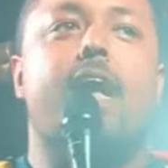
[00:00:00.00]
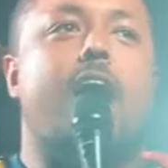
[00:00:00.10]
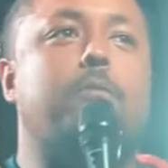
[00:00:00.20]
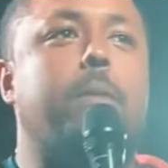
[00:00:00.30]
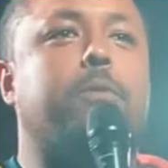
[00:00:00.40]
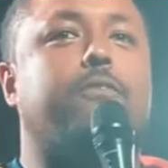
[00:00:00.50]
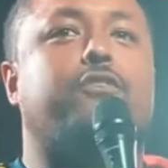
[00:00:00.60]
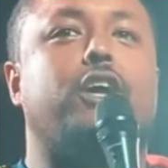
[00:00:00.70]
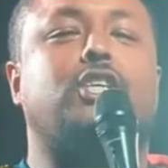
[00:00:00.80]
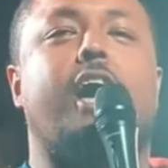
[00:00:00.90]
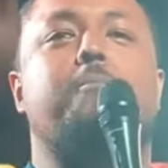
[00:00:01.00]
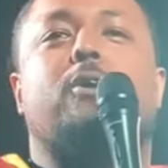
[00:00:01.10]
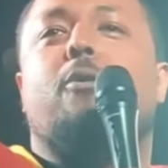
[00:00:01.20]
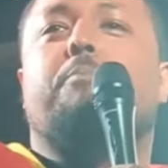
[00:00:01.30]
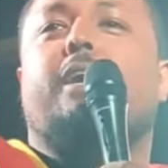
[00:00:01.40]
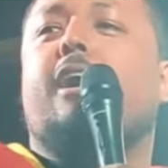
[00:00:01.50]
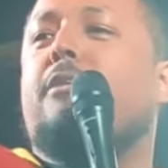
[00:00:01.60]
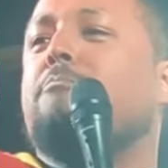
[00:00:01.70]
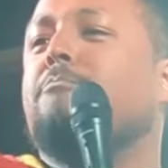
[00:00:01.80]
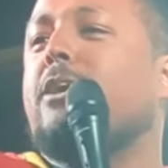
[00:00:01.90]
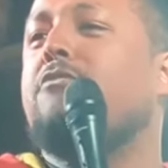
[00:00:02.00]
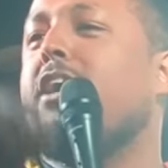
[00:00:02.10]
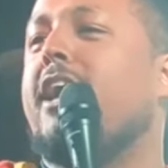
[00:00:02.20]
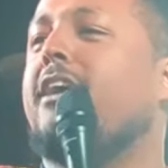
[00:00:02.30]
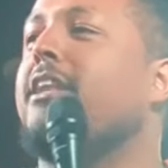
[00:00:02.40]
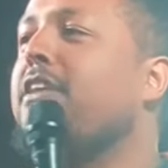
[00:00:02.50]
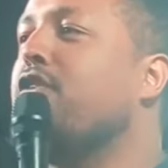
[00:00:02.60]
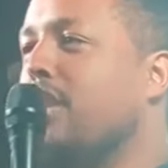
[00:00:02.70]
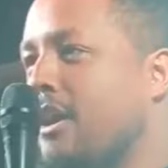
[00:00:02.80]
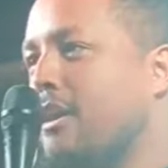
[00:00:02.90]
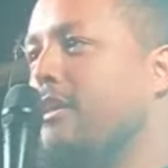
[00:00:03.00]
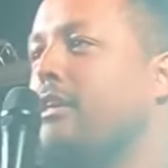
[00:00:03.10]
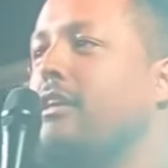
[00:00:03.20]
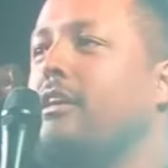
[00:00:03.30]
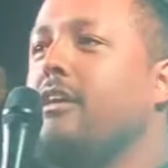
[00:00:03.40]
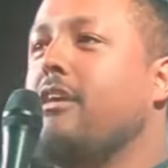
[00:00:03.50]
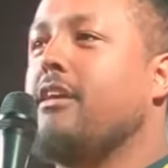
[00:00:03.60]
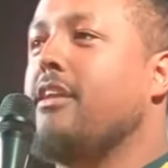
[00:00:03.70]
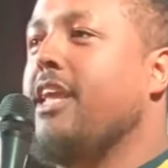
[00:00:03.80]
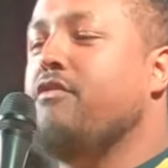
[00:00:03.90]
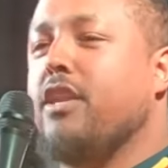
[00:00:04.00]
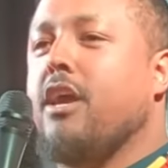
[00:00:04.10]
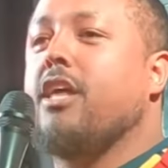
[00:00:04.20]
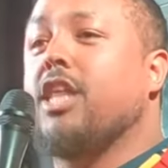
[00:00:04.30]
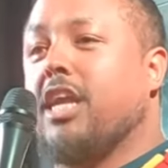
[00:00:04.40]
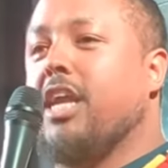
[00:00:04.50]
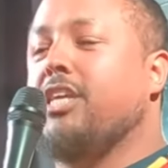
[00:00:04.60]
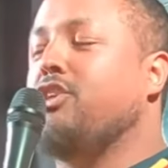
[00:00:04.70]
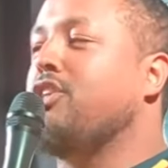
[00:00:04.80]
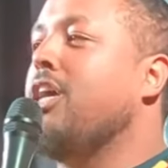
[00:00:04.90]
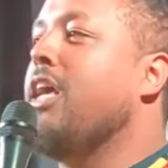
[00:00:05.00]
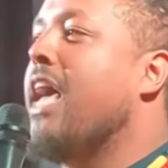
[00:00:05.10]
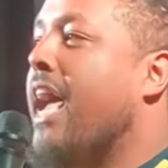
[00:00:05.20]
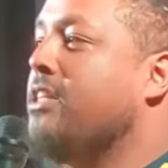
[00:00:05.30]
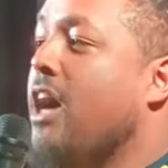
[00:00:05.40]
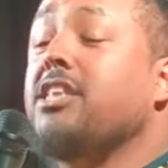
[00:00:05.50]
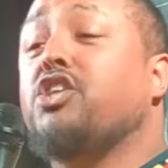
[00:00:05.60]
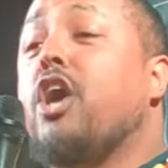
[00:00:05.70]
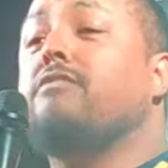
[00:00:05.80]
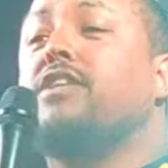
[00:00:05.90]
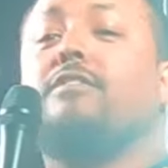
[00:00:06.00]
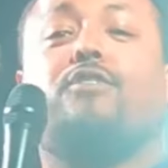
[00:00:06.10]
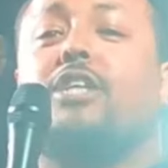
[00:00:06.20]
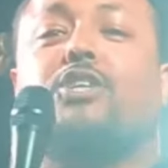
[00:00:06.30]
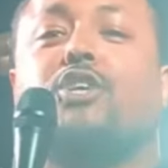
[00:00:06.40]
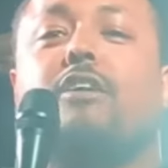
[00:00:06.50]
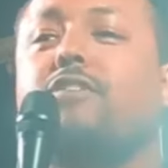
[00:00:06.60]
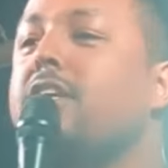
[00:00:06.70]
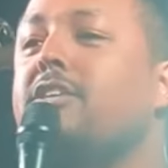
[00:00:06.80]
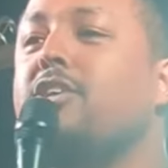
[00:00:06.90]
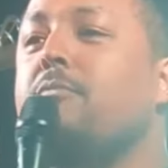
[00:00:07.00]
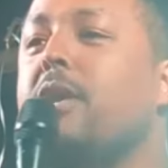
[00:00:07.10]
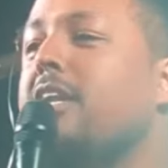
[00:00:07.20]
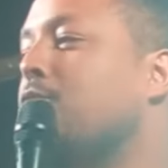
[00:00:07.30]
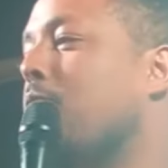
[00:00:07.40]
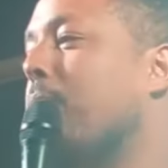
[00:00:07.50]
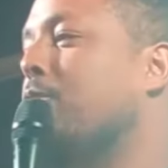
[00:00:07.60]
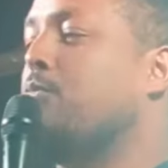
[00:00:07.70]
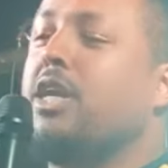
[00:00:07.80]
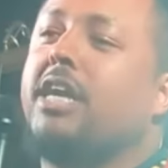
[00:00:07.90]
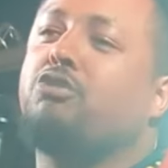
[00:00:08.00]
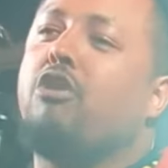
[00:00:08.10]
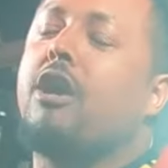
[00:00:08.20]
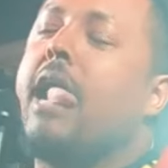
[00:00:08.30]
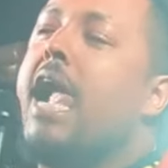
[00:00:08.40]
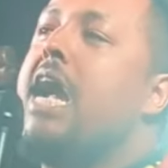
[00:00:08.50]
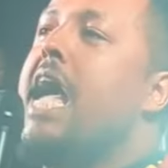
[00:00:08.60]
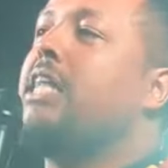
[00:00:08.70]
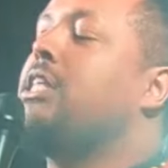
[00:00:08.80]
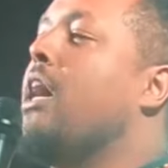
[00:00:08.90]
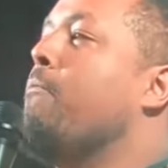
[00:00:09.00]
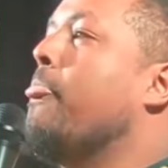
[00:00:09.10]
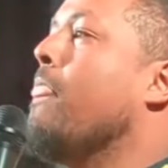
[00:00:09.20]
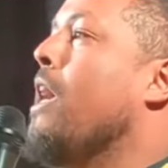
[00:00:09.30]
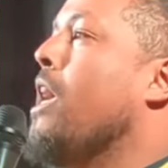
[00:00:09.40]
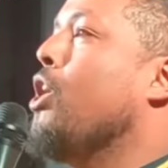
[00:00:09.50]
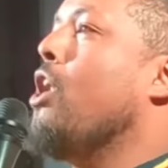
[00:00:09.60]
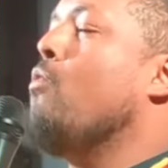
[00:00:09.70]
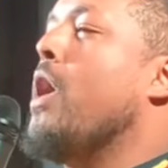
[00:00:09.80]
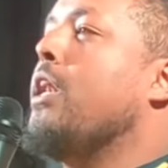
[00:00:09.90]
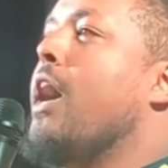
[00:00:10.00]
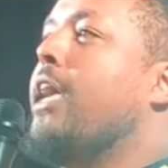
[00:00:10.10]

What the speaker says: I remember the first time I got beat up over here, leaving the keys. And I deserved it, fully deserved it. Do you know what I mean? This is what happens when you get drunk. And you know when